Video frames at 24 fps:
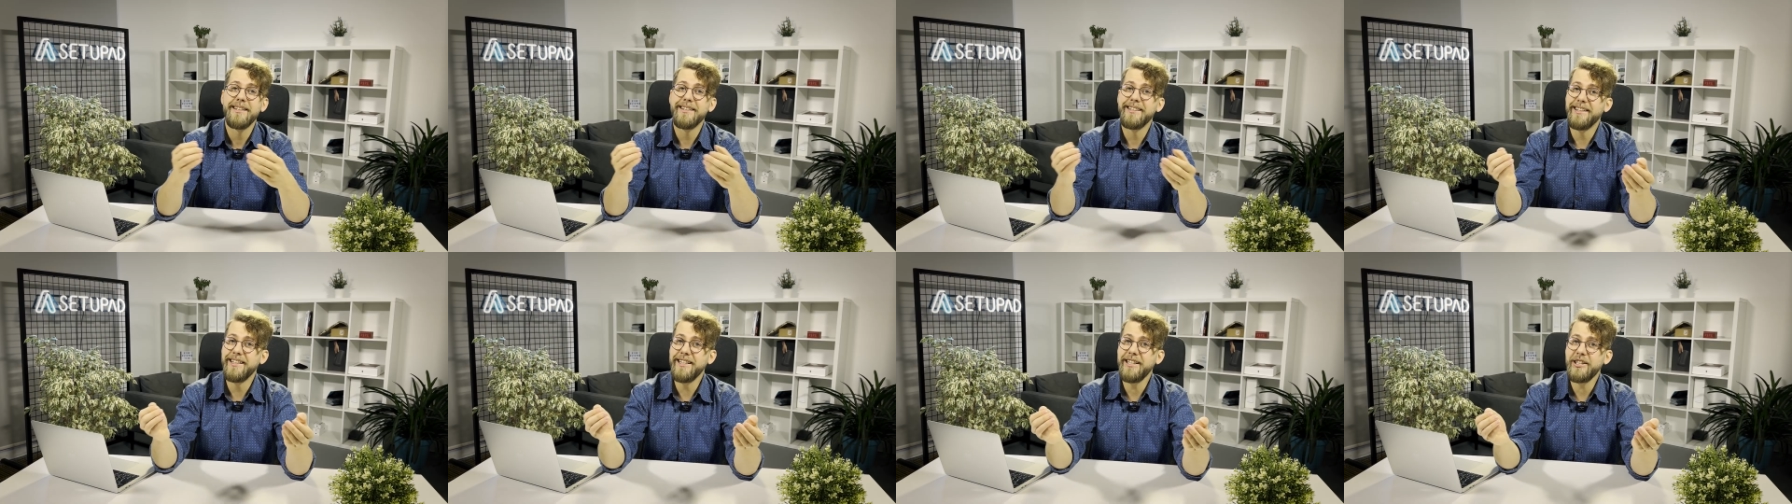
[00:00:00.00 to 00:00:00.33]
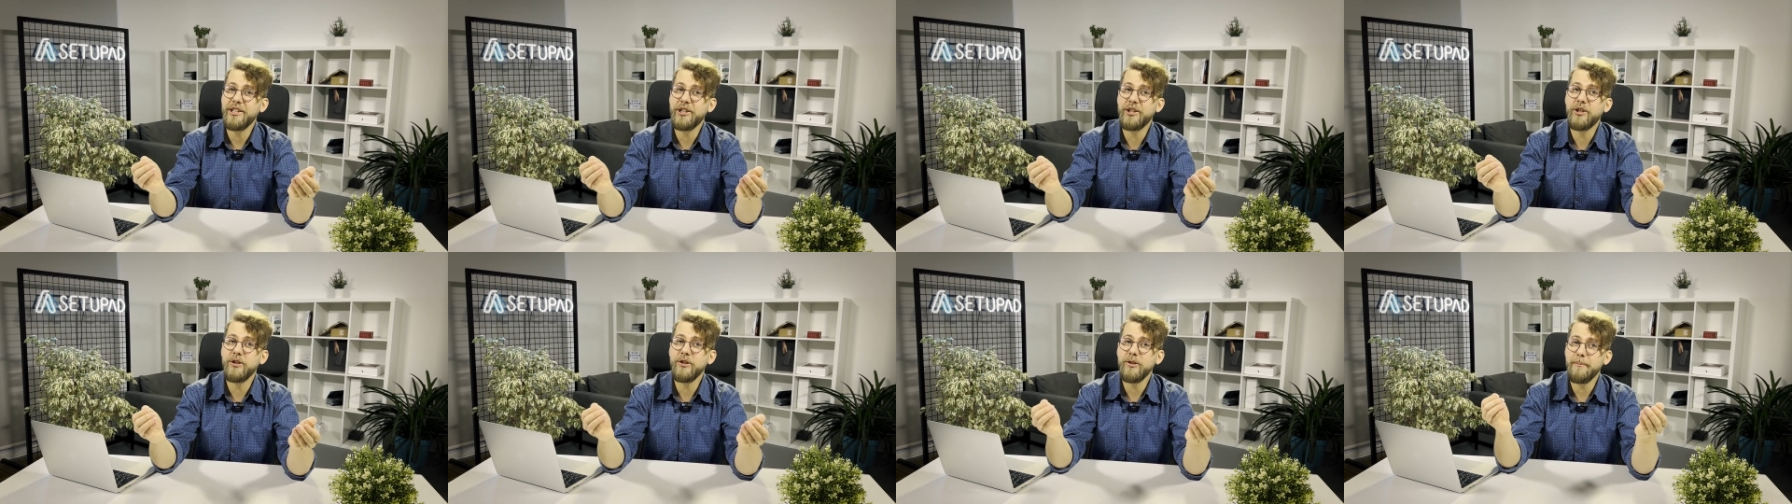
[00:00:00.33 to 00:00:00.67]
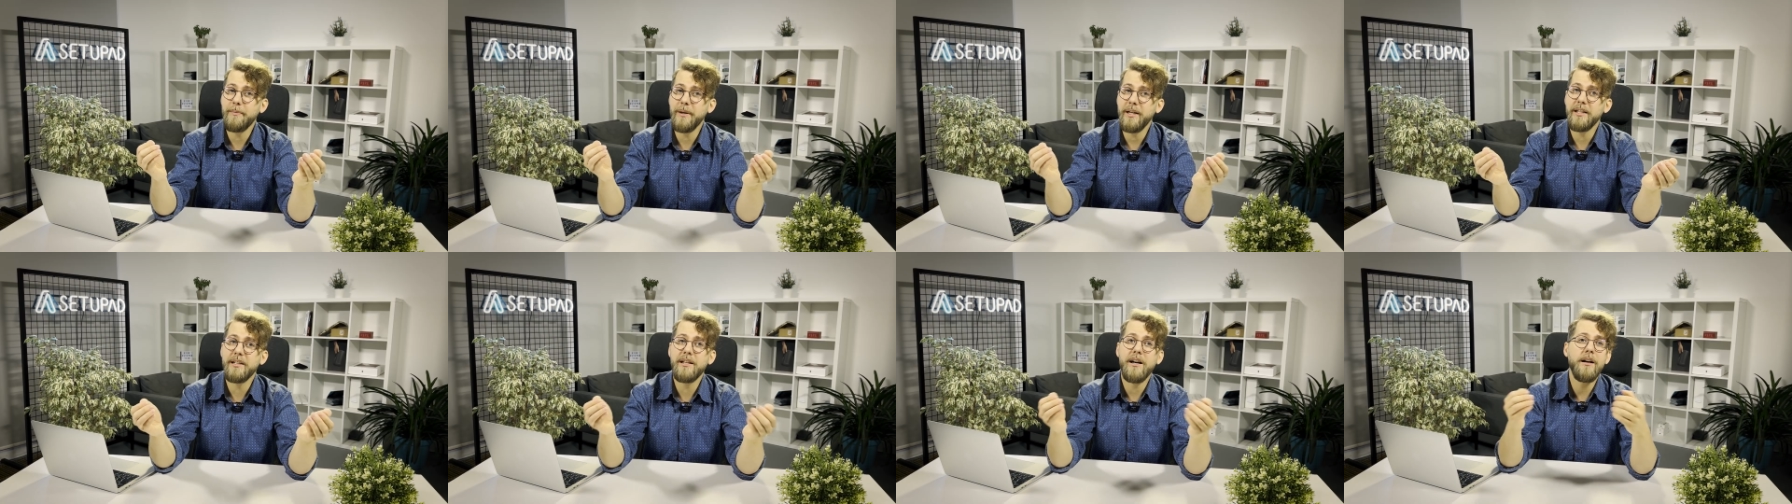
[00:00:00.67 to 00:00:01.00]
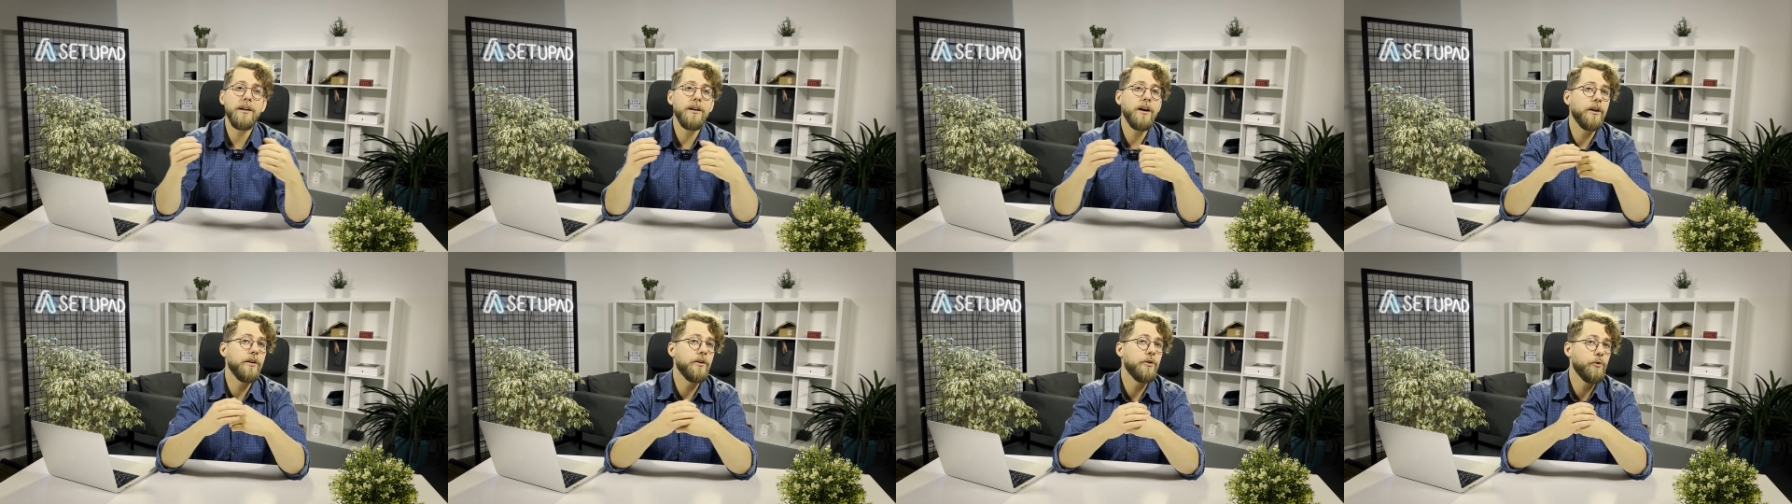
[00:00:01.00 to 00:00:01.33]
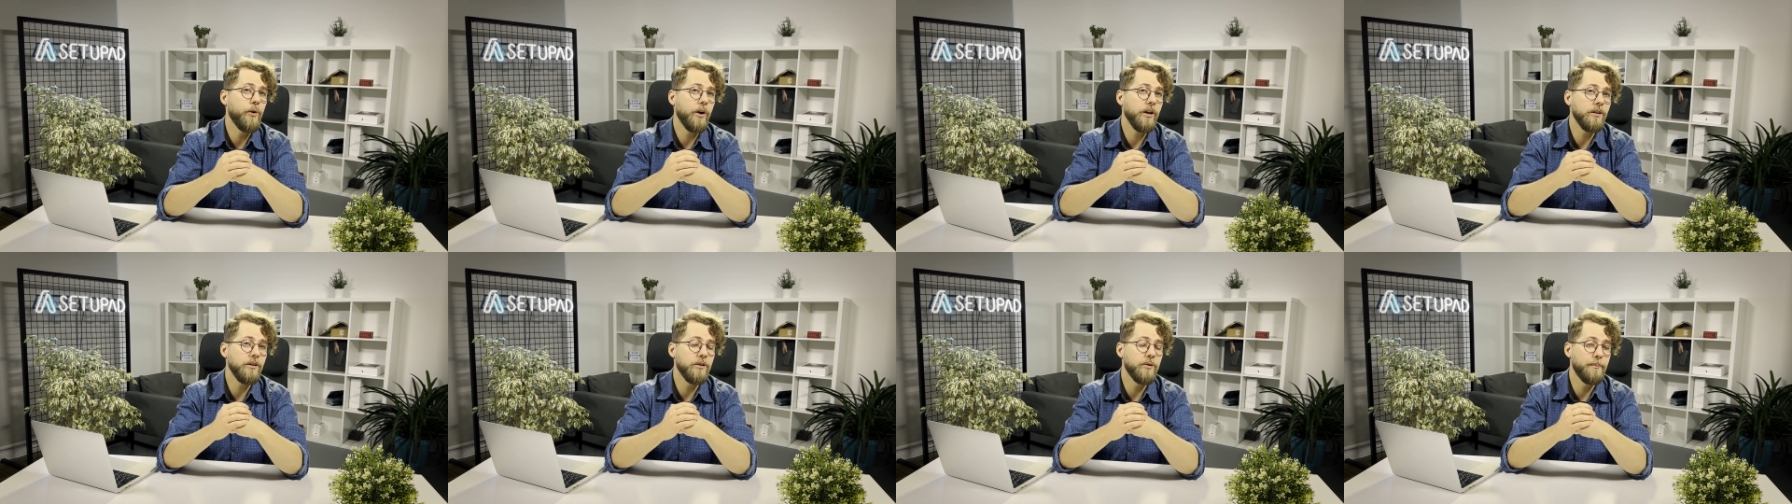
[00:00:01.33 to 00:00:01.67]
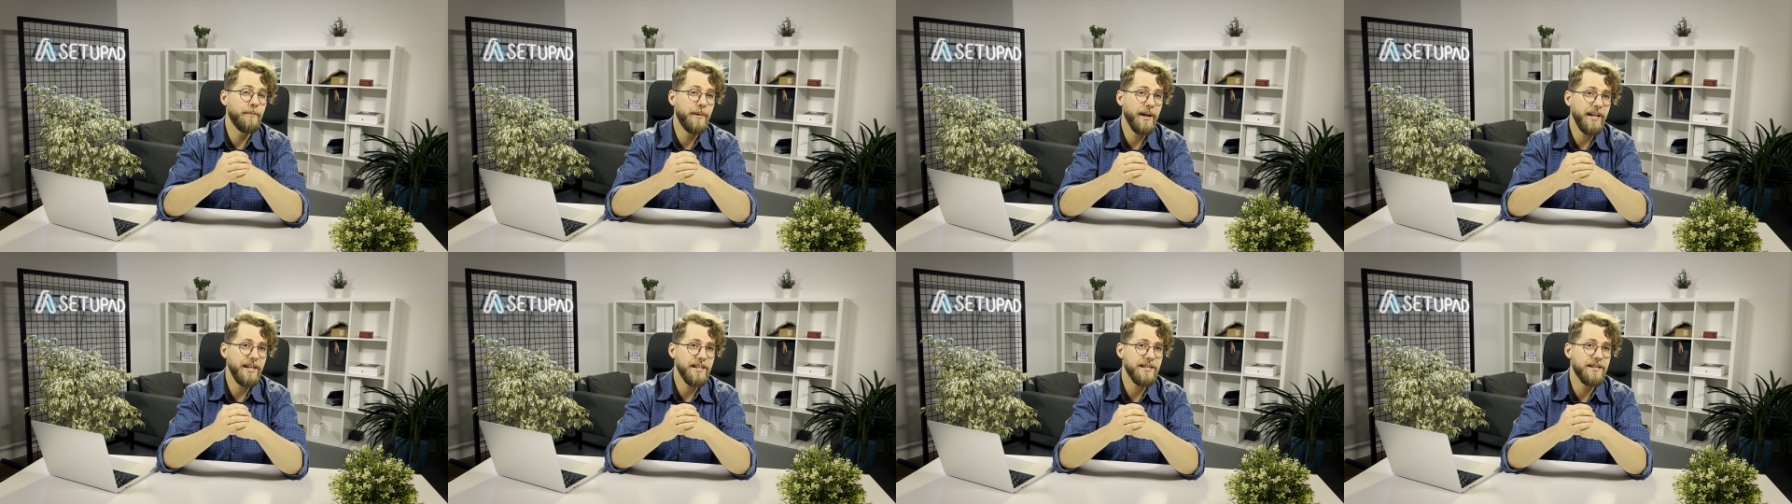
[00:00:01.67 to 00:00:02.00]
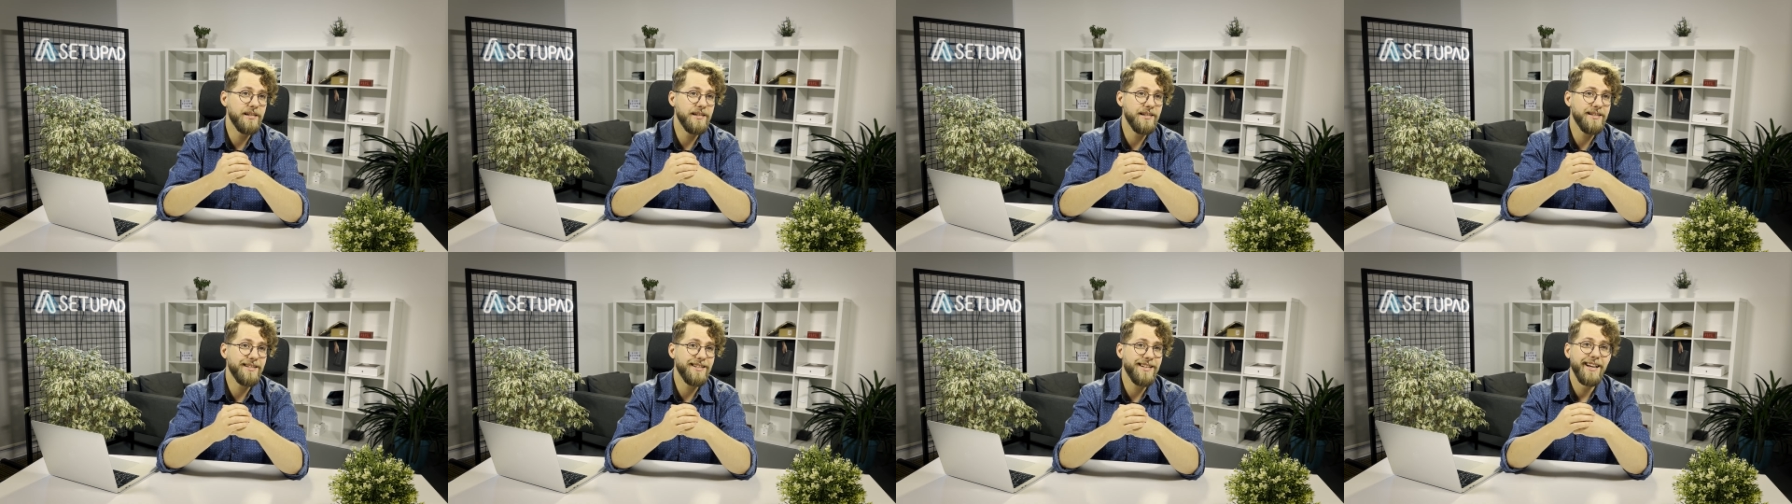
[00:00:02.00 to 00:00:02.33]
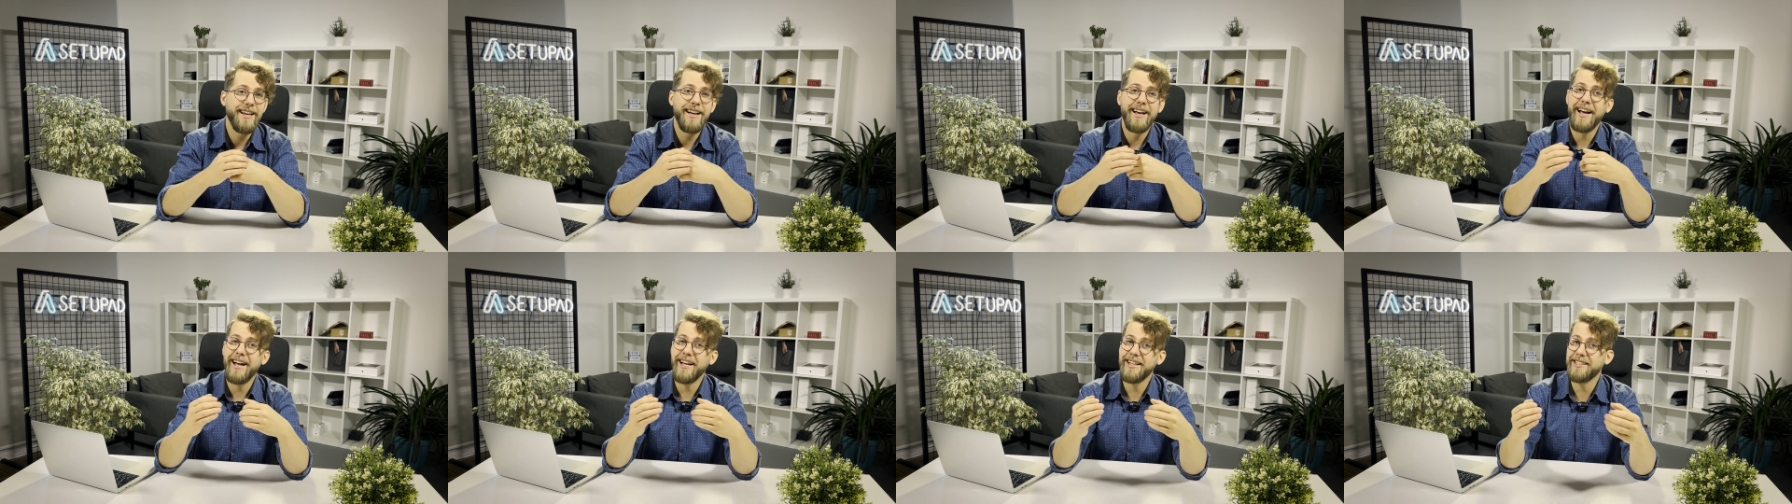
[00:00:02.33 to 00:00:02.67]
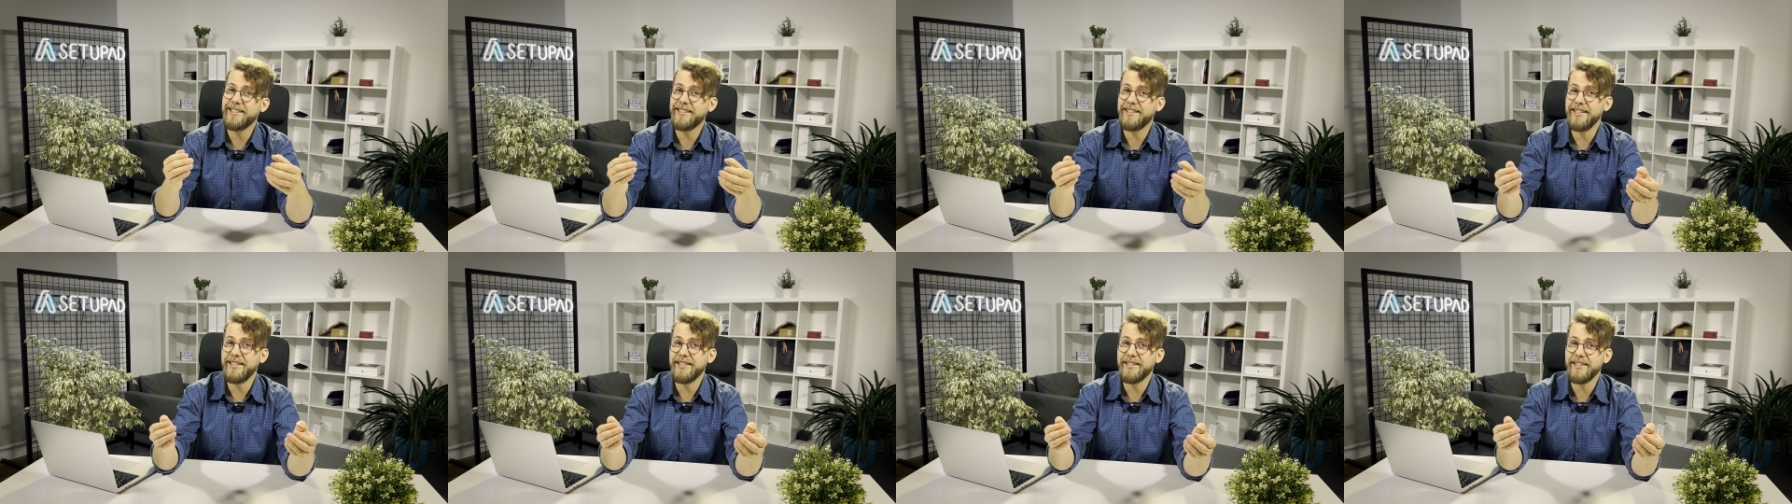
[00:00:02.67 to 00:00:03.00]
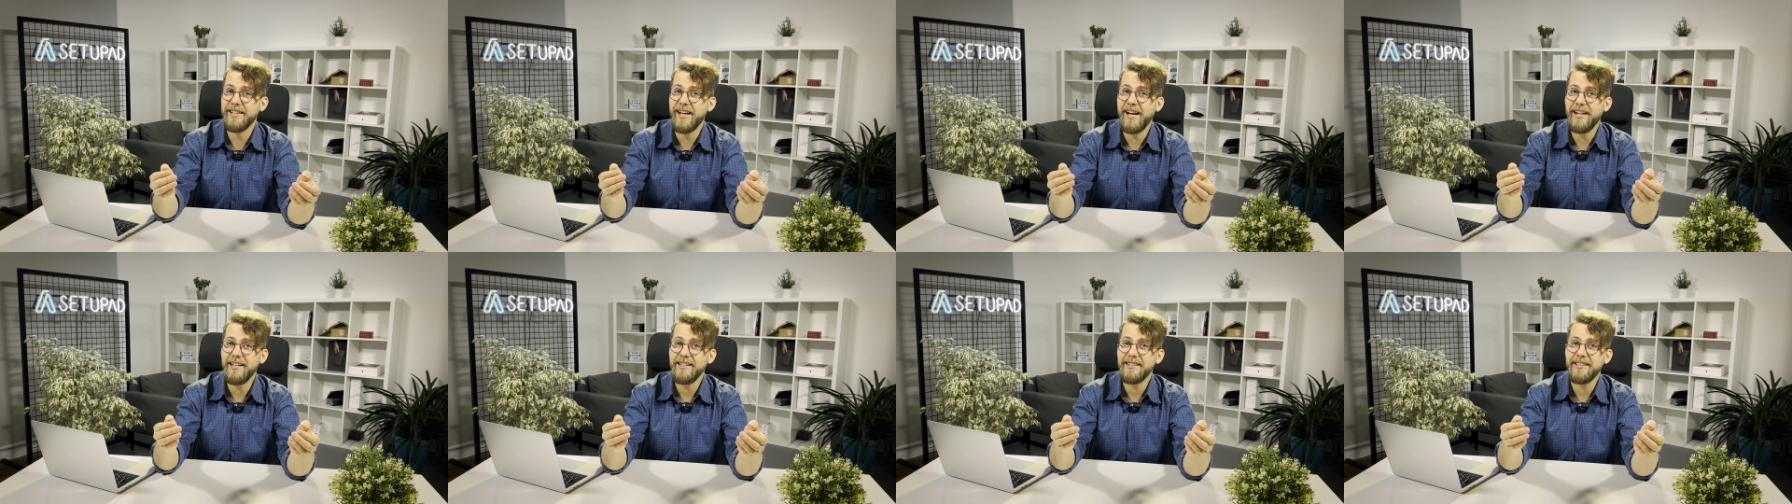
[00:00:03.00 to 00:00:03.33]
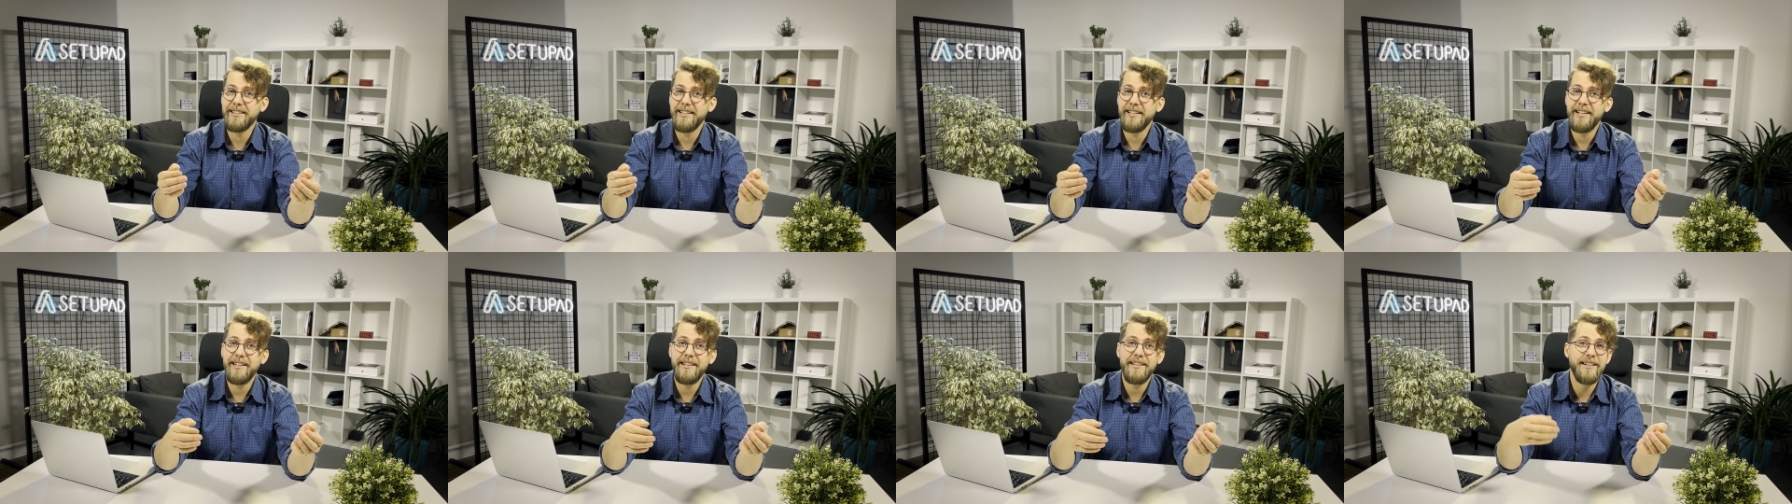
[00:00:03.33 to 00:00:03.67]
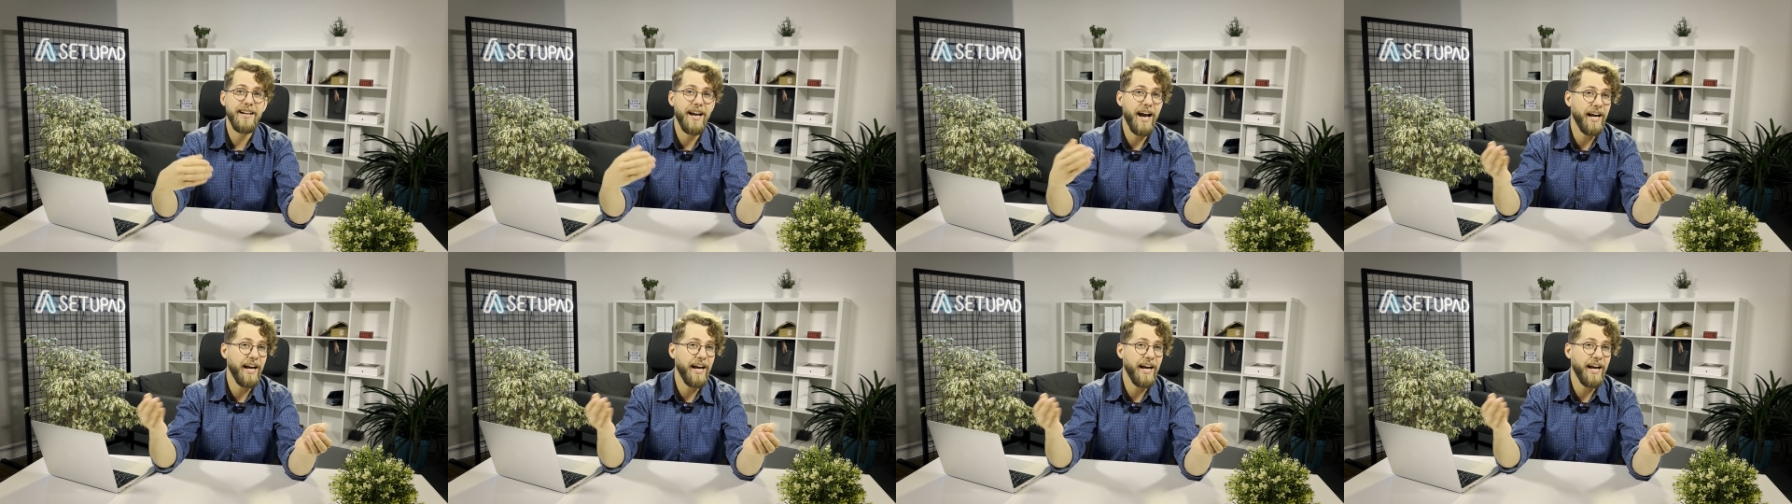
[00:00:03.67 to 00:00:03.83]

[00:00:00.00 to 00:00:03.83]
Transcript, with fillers: These should be done on a regular basis as seasonality,